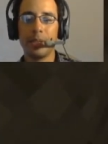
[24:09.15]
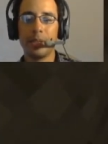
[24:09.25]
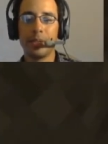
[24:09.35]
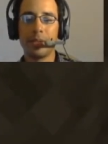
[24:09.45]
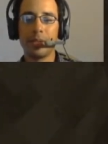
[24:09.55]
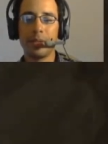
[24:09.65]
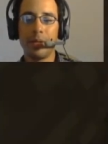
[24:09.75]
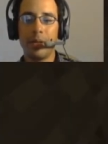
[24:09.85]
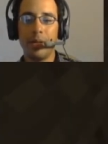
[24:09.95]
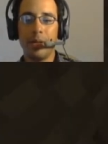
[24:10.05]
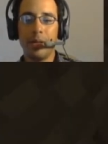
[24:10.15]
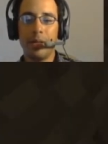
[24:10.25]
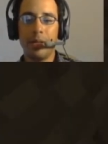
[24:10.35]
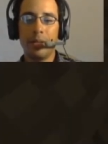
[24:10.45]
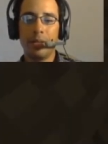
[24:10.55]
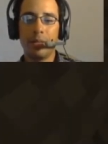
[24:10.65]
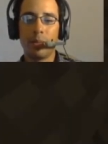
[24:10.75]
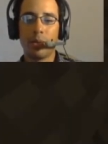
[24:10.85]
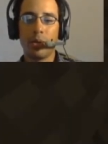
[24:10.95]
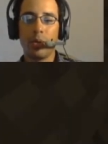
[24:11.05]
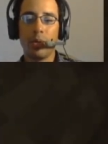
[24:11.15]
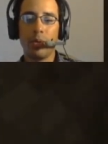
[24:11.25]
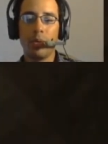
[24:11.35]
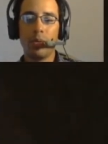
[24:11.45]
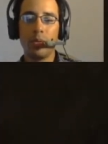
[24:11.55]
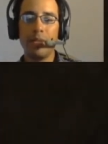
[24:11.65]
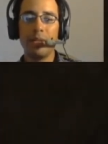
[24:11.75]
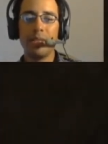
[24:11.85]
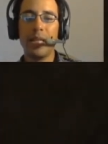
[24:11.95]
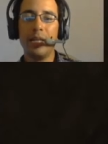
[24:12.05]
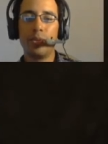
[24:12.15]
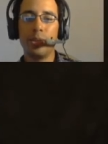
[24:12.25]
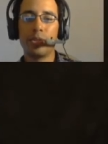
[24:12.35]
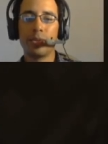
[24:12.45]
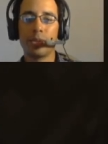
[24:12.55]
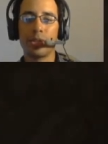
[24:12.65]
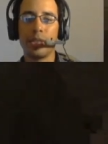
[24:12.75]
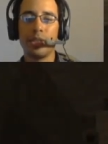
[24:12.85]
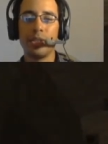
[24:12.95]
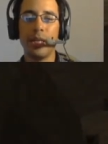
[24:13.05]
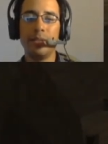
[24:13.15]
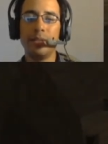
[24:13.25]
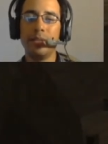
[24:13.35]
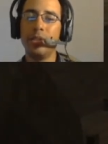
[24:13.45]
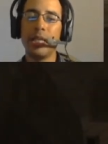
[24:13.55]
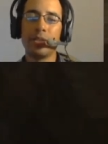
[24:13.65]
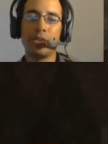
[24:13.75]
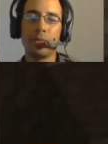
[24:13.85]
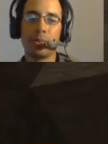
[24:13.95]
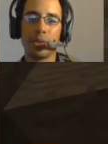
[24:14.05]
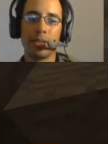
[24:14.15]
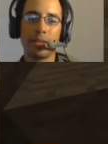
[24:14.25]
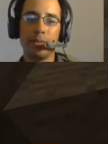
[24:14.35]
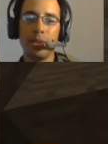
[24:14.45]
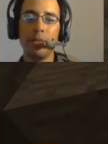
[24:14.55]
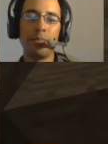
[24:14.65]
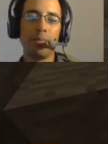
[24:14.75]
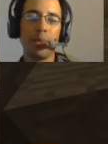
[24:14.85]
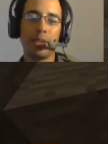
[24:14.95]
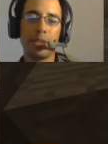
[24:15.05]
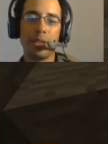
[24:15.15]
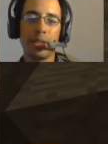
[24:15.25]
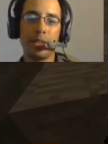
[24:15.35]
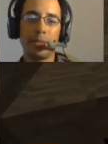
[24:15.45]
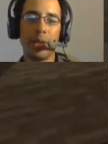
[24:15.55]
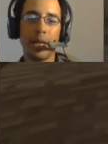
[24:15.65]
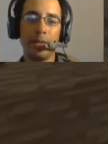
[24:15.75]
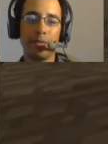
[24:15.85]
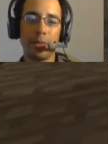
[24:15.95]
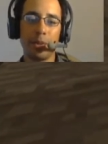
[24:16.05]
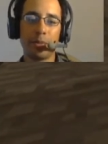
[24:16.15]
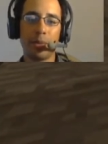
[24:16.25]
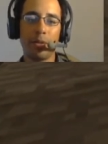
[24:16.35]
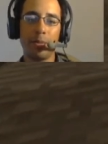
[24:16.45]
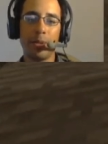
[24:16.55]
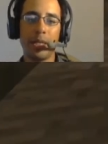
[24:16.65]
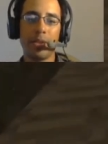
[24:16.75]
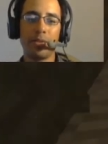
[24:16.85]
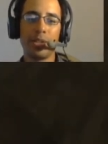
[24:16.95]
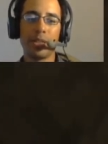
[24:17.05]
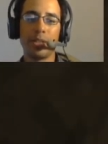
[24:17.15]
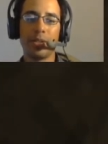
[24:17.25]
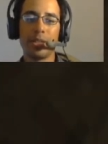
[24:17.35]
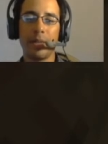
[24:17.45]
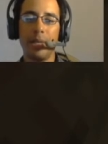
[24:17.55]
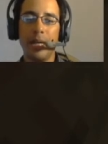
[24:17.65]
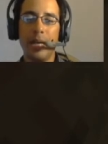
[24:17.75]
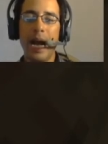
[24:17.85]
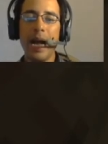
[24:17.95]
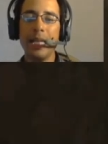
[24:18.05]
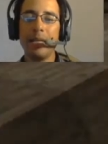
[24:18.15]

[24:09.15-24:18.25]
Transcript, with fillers: This. More coal. I have a lot of resources. I just, I, you can ask Supersize. Well, you've probably seen us play for the most part. We play on 360 all the time.